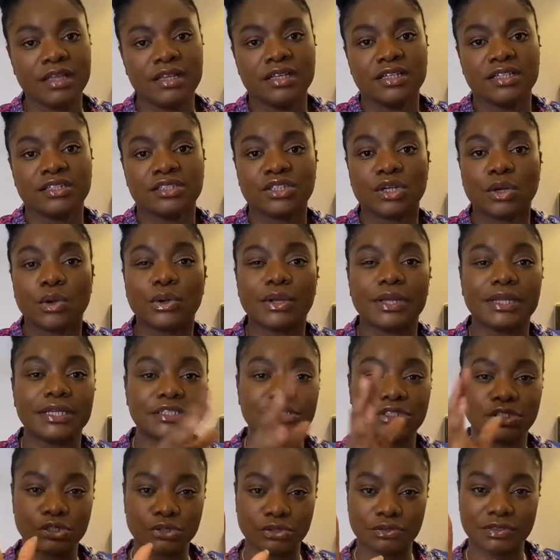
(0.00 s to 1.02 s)
So in
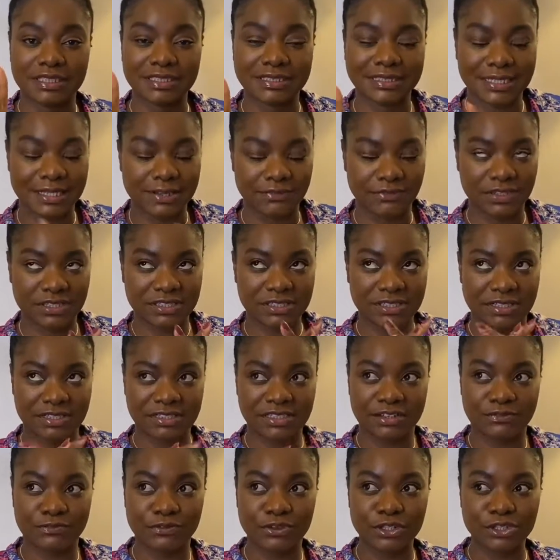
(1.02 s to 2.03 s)
children's services,
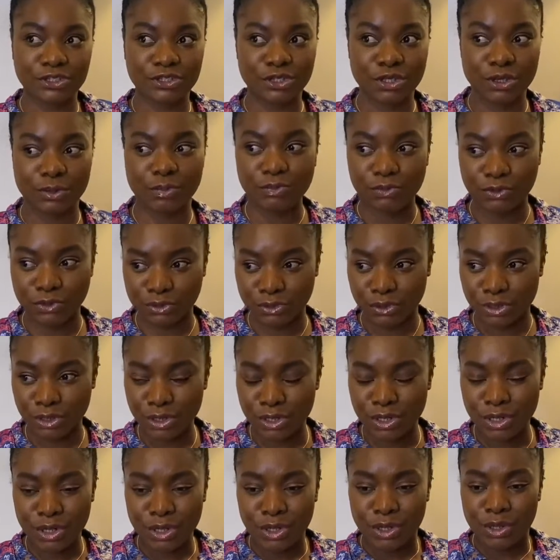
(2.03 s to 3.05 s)
if you're someone
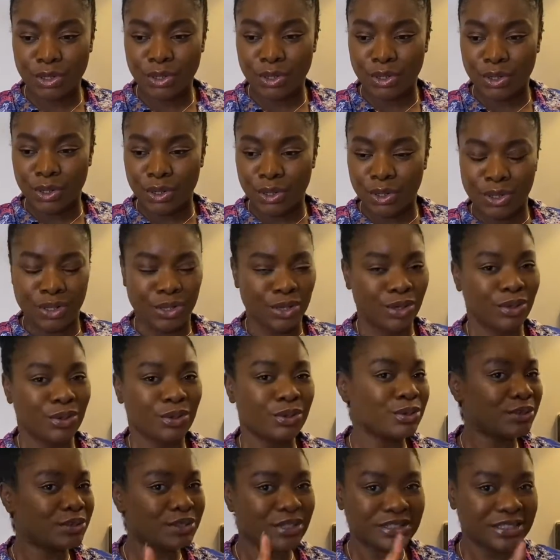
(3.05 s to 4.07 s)

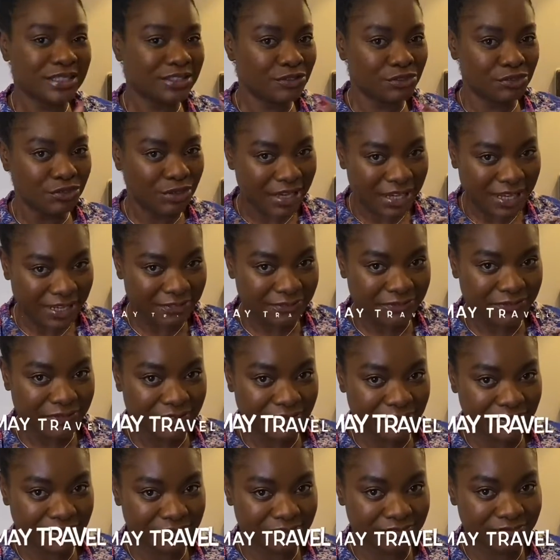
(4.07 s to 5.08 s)
who doesn't drive,
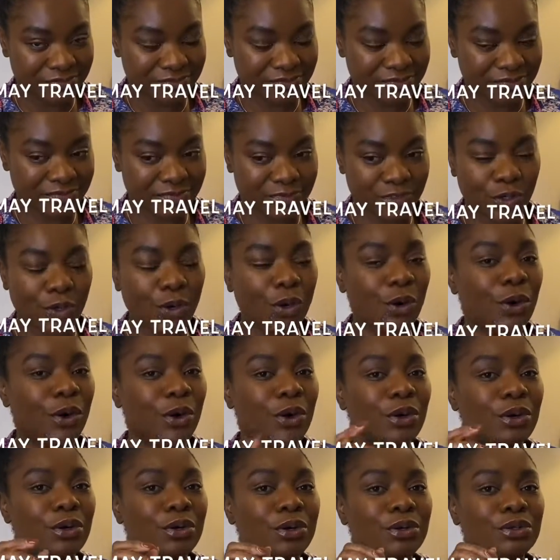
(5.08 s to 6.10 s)

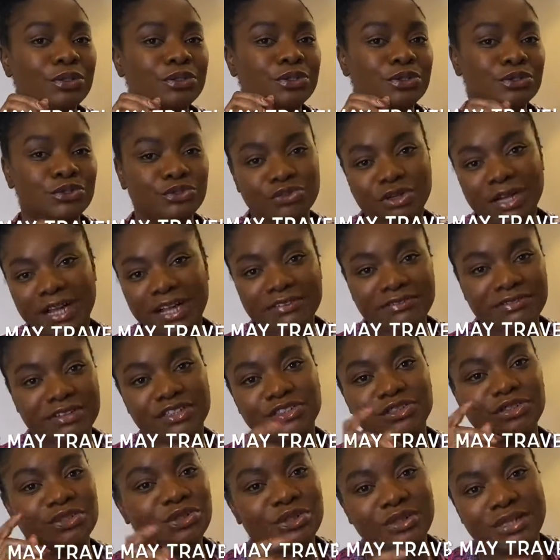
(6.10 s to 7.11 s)
or you drive and
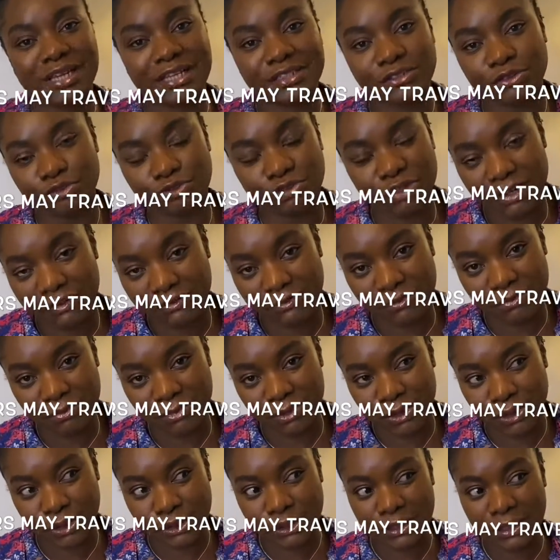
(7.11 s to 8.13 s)
you don't like to travel
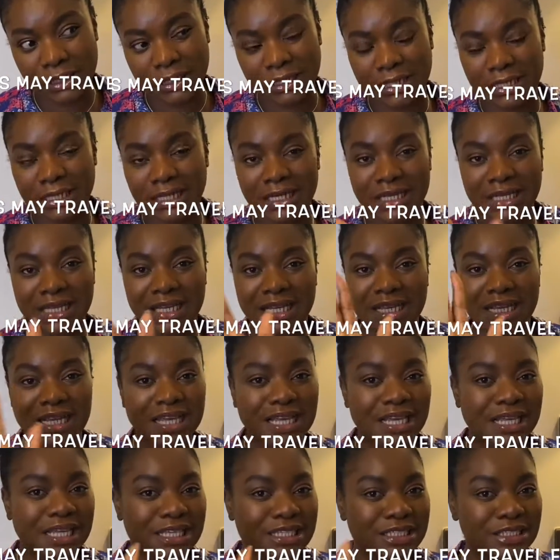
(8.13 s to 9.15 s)
much,
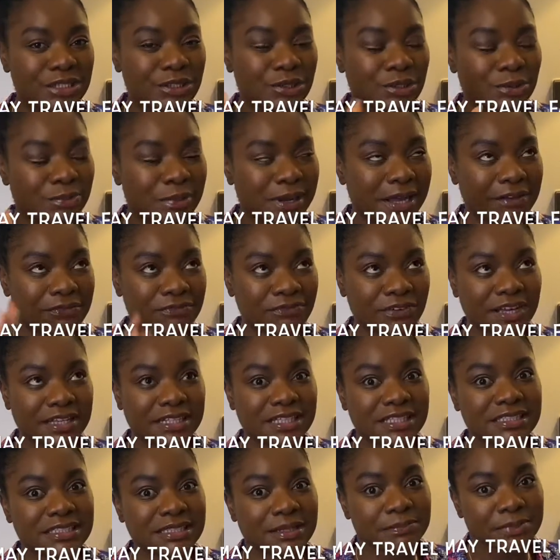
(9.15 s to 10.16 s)
you might find
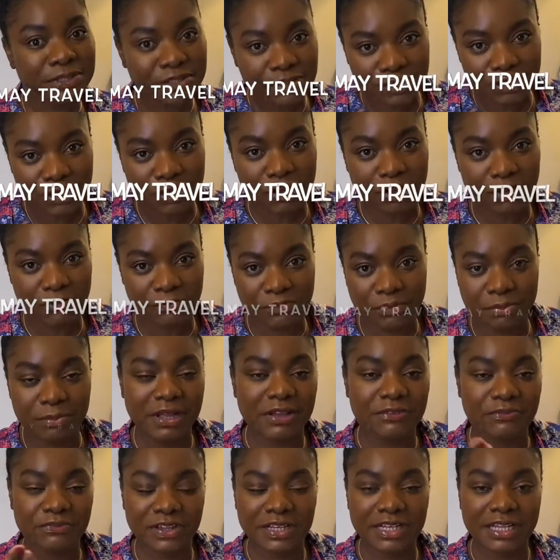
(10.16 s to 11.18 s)
it a bit tough. You might
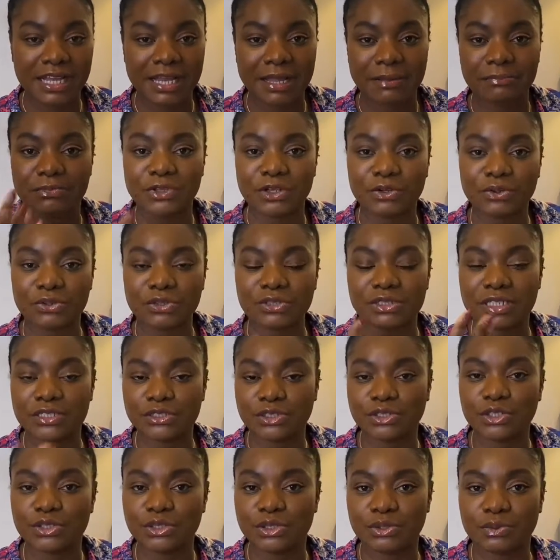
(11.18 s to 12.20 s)
find it hard. I'm not going to say
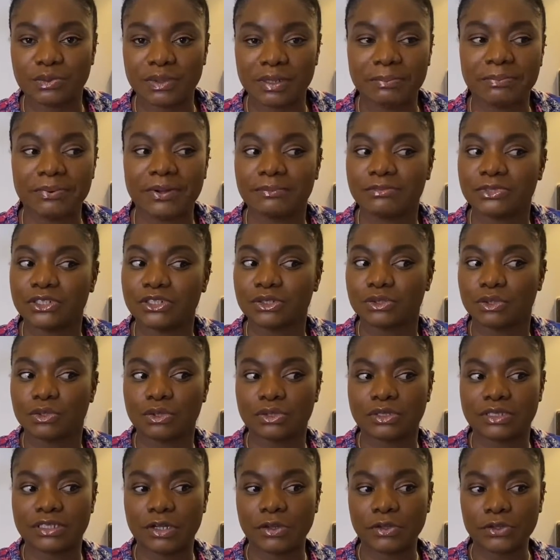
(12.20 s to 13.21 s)
don't do it, but I'm just going
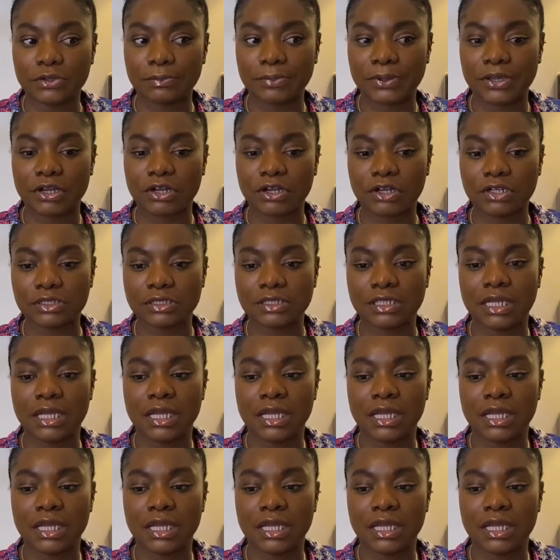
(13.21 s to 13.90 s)
to tell you, because